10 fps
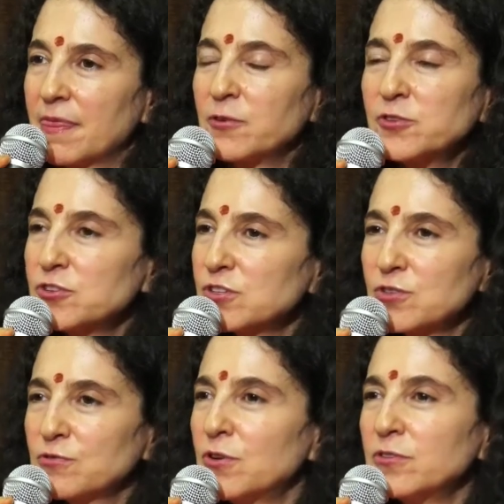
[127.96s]
those are just
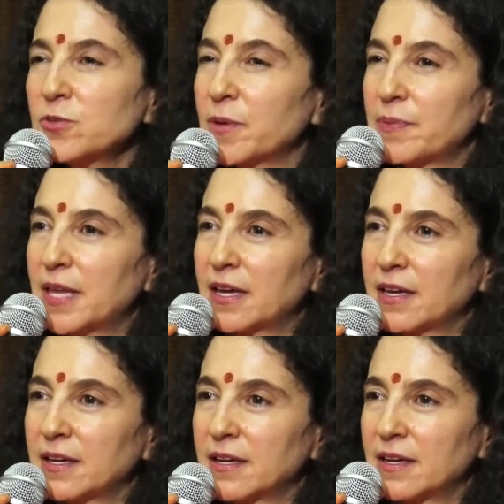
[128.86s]
the roles we play.
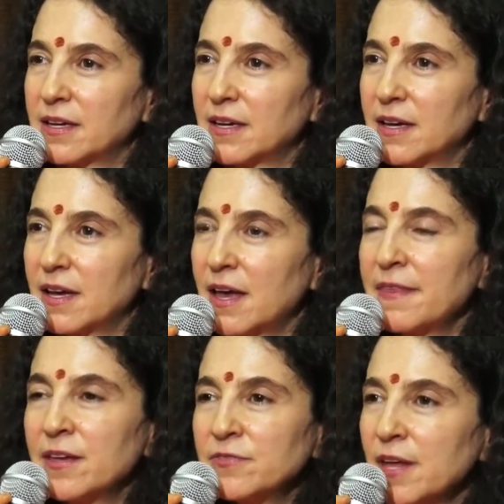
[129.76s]
And
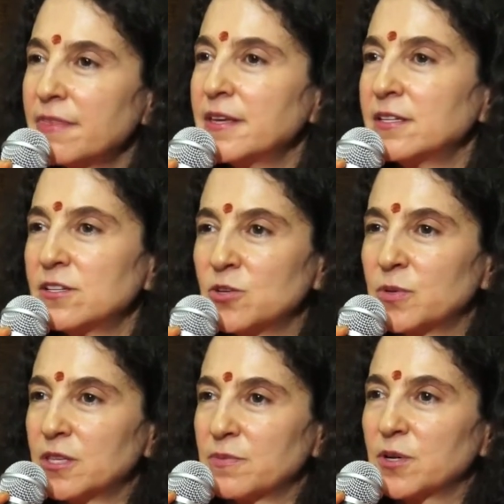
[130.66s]
they have nothing to do
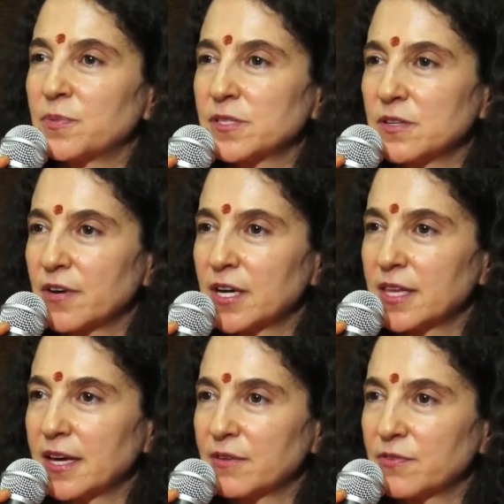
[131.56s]
with the purpose of our
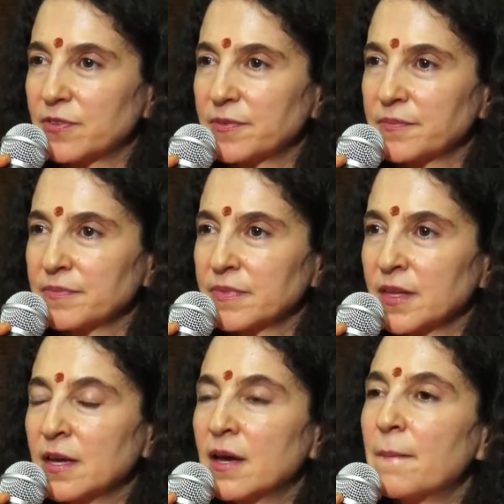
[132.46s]
life.
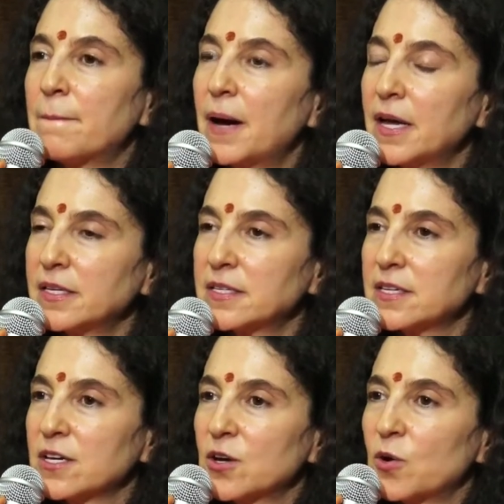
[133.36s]
But
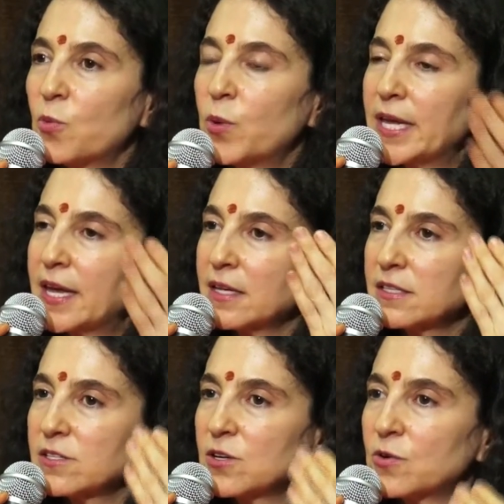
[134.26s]
we
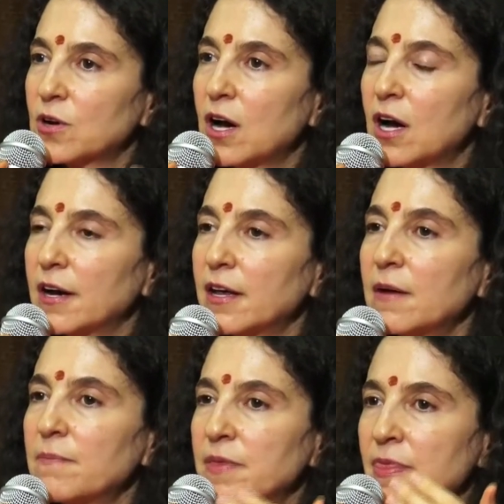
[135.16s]
get so caught
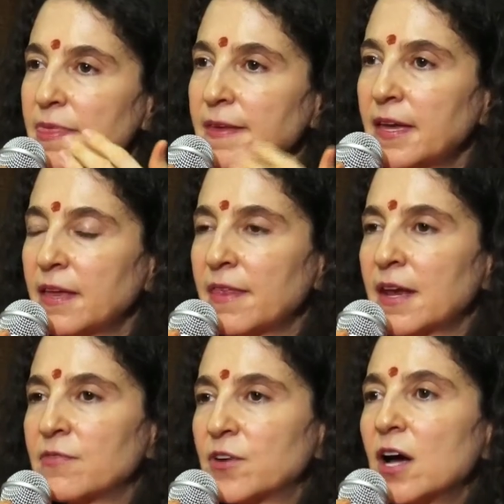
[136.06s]
up in thinking that
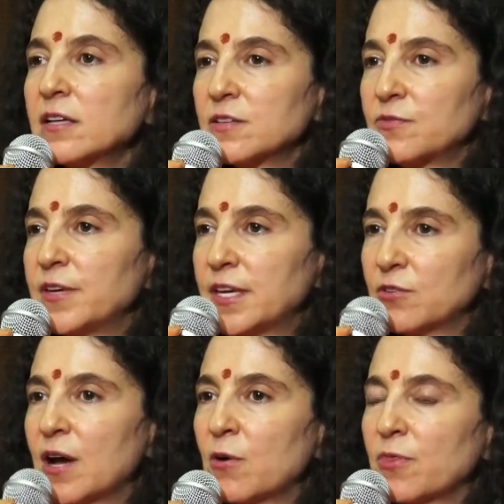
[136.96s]
I've got to
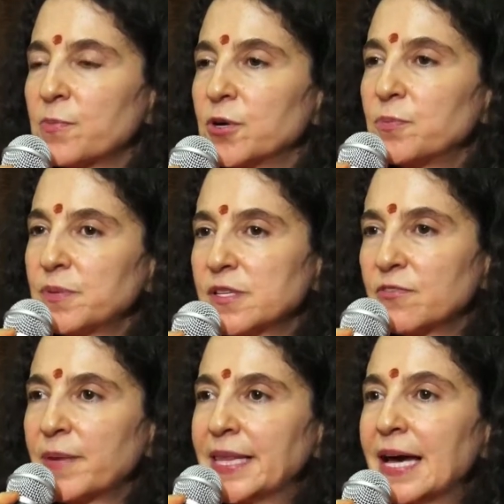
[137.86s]
figure out the purpose
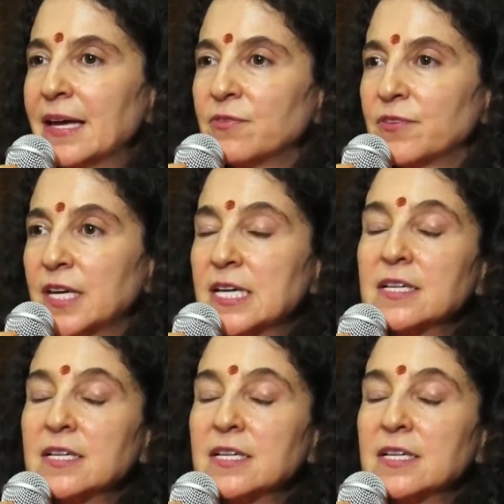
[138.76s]
of my life. And